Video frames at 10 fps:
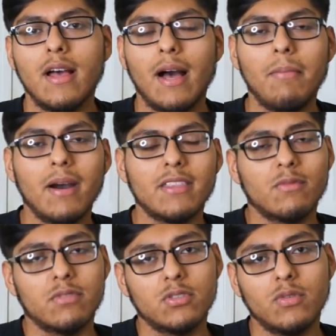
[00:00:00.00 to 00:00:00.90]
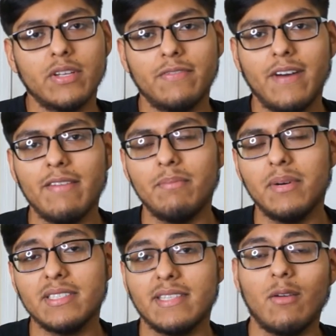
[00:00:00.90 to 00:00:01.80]
I bought them for
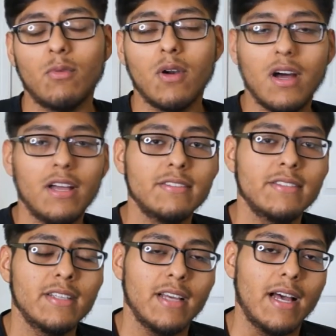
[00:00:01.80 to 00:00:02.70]
$25 at Ross.